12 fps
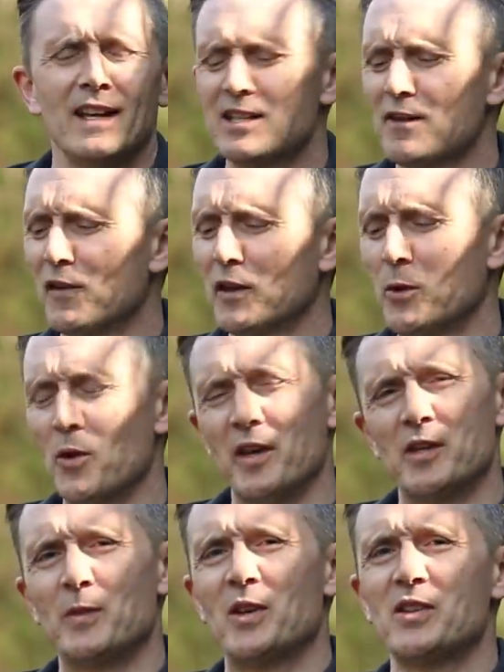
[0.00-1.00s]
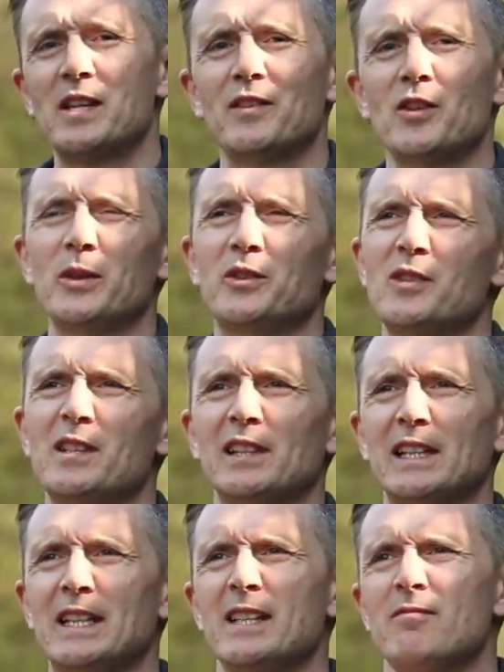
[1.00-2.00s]
It's a funny one this because even though it does
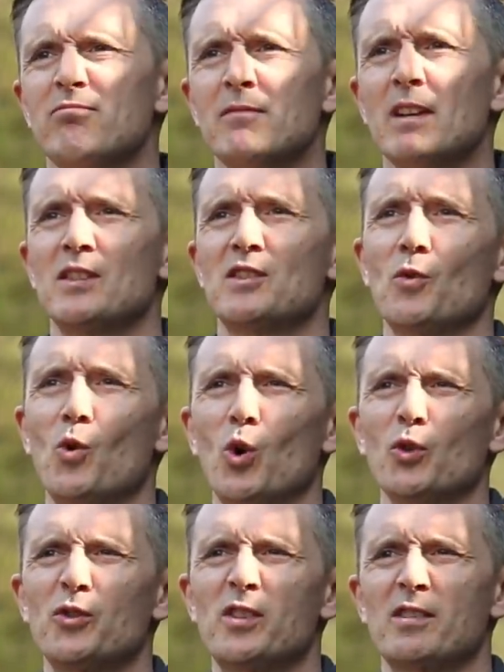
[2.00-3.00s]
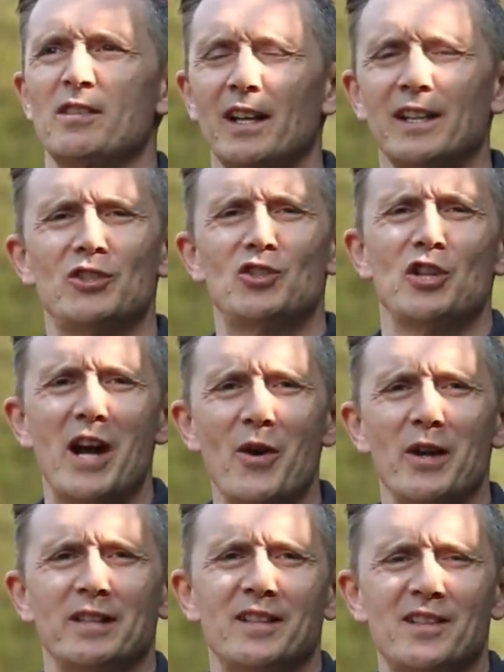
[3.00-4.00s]
lean towards slightly
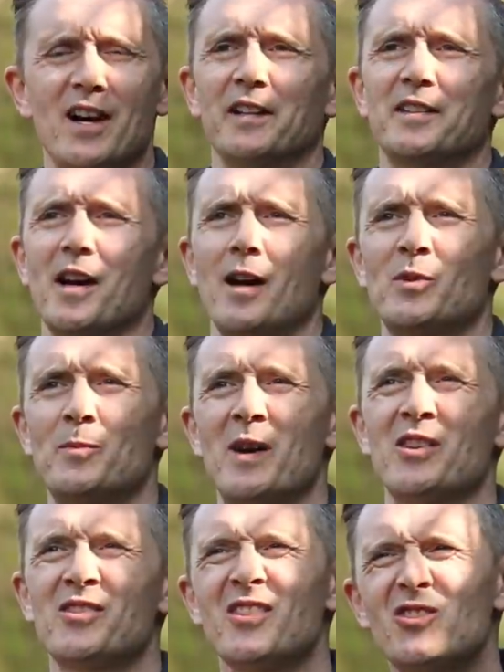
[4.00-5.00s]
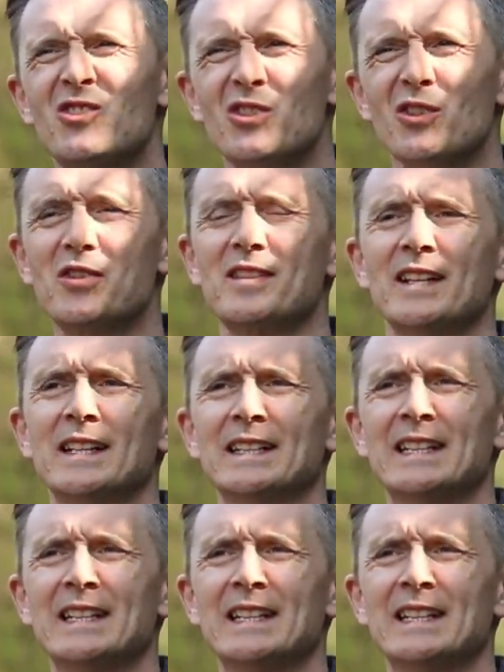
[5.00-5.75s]
generic designer type smells, there's just